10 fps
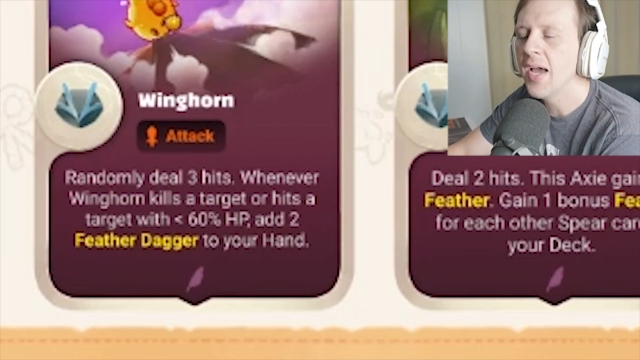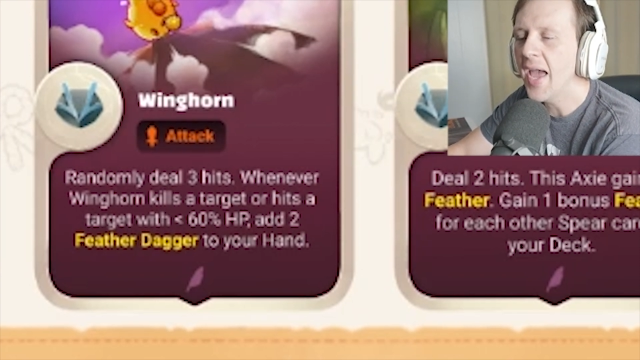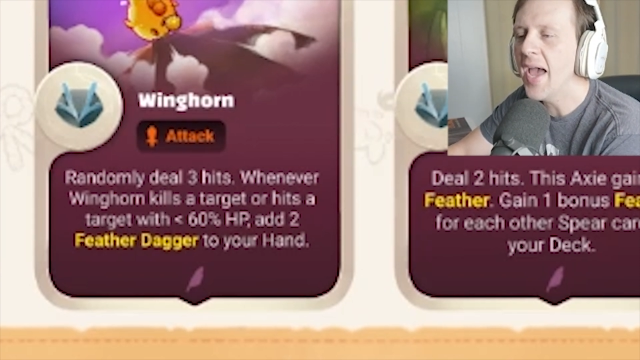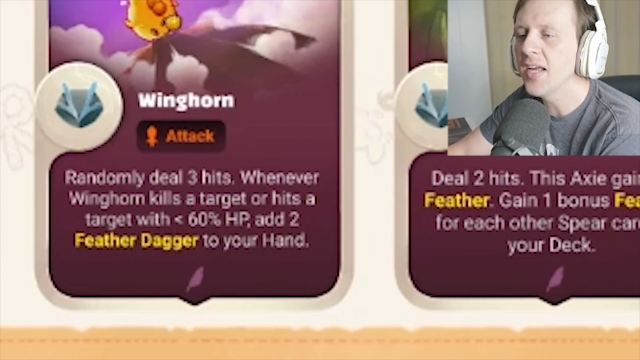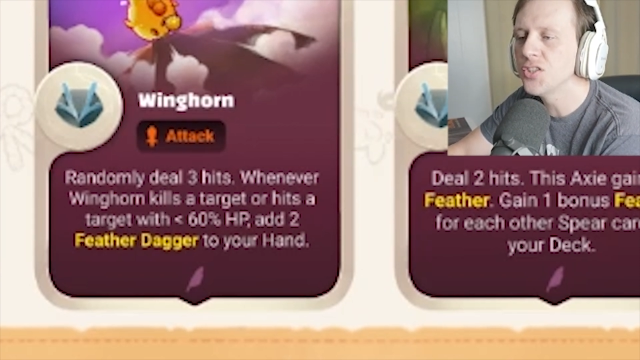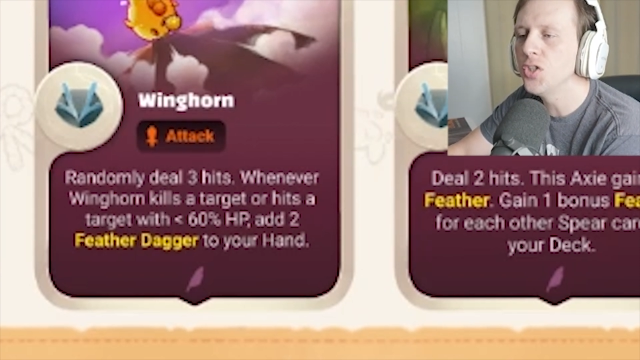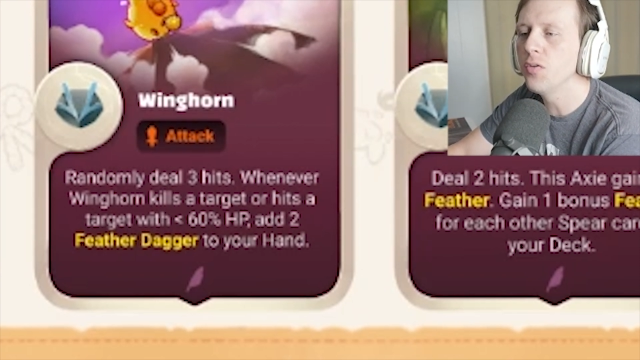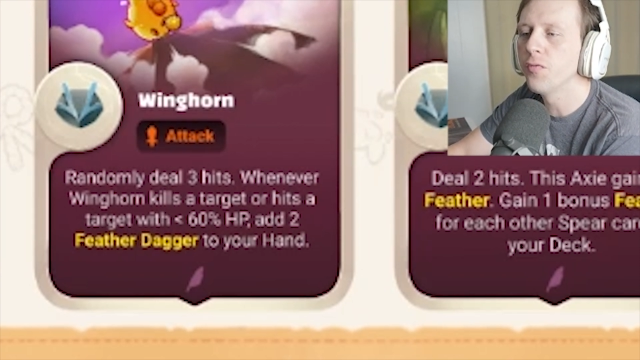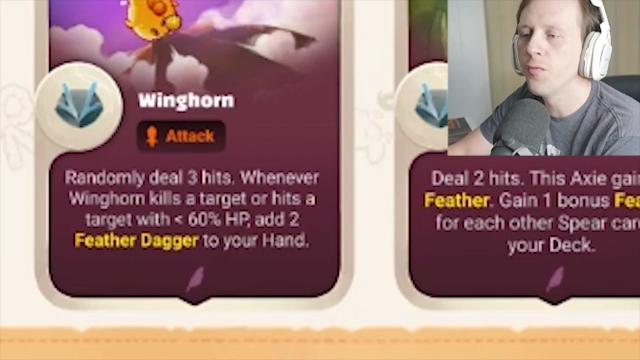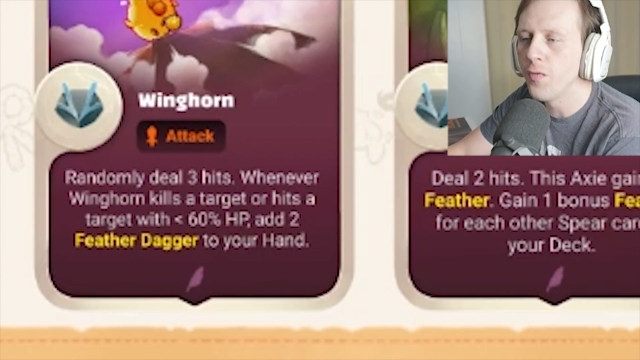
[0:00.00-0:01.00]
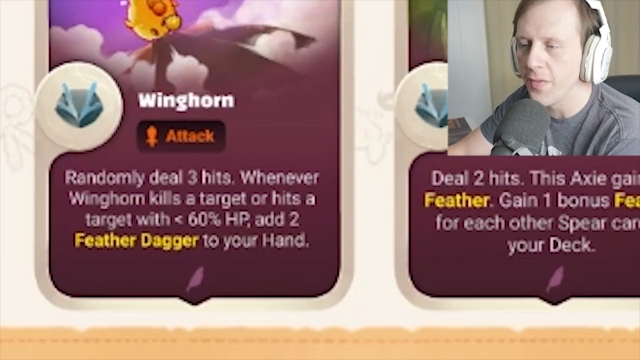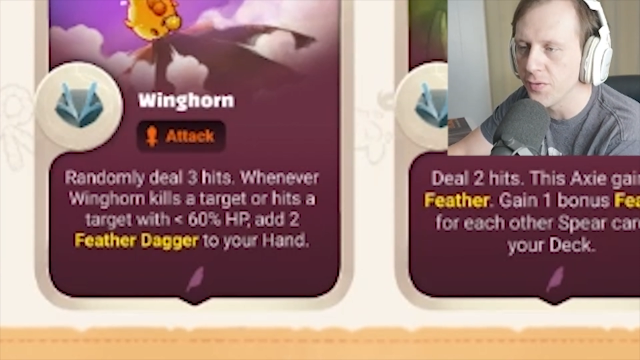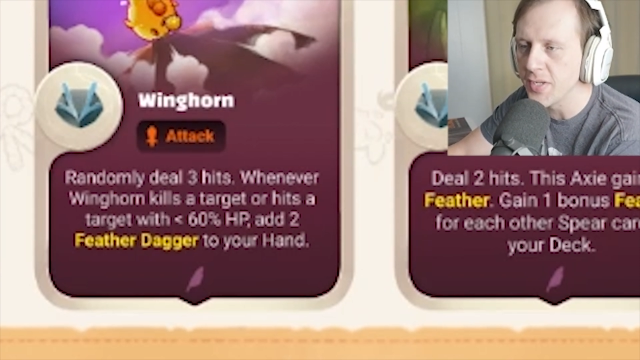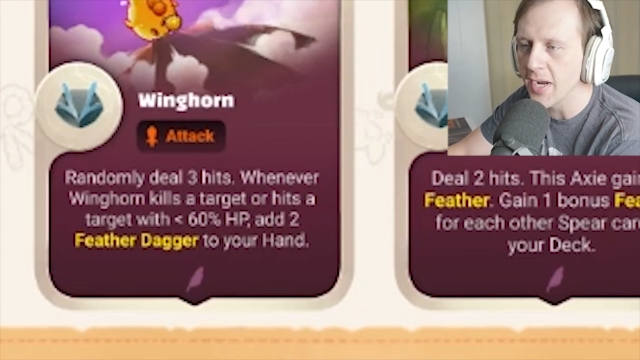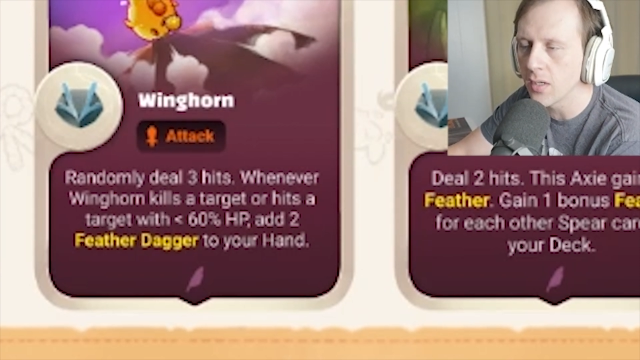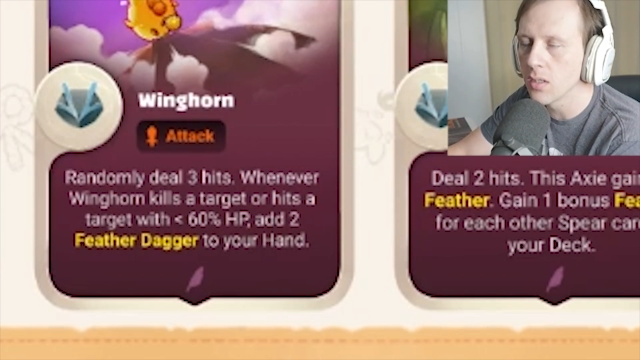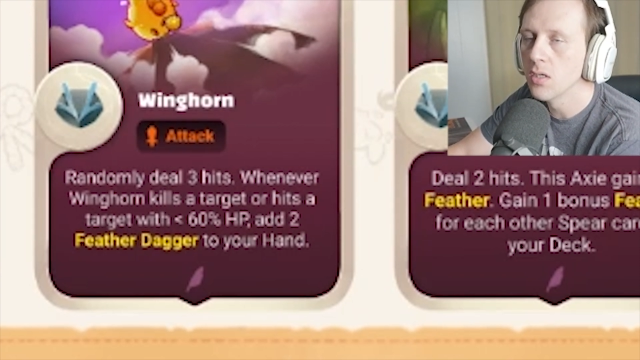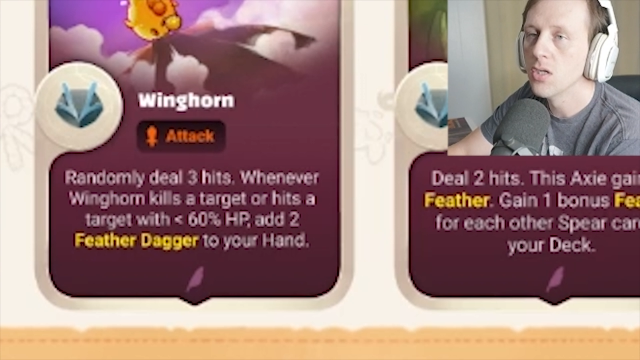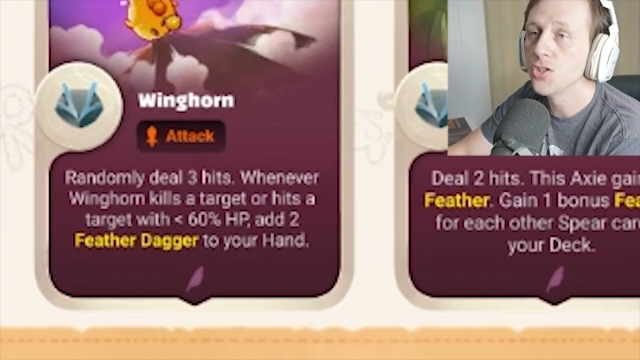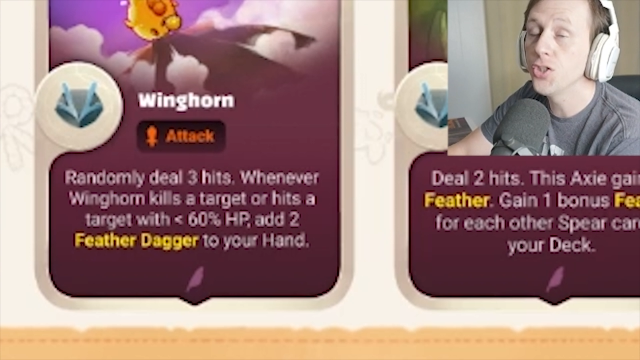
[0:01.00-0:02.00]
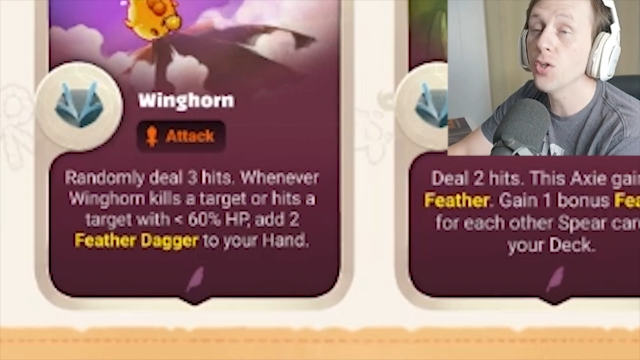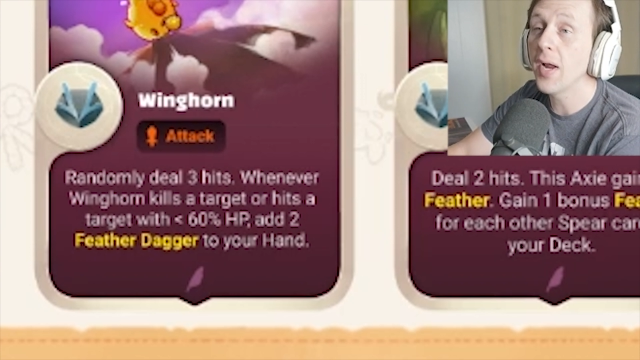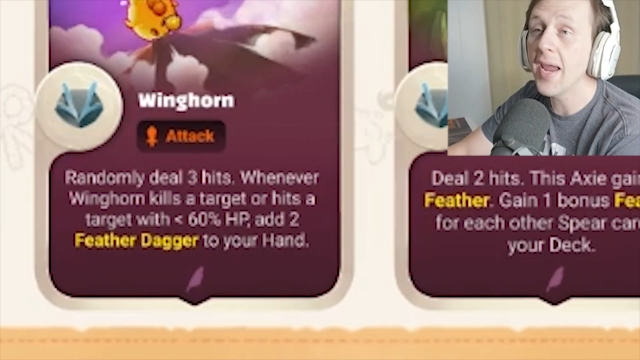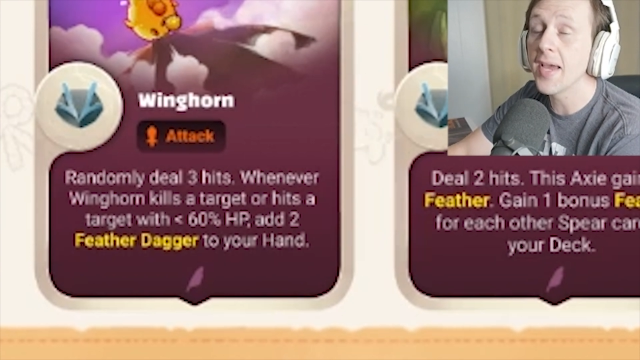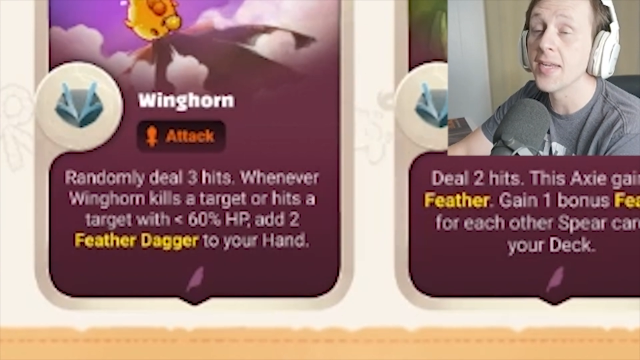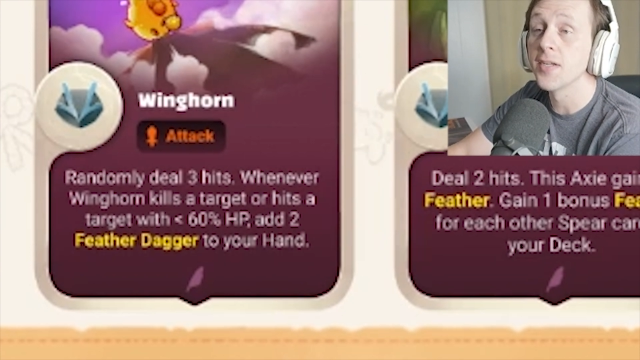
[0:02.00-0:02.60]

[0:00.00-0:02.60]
add 2 Feather Dagger to your hand.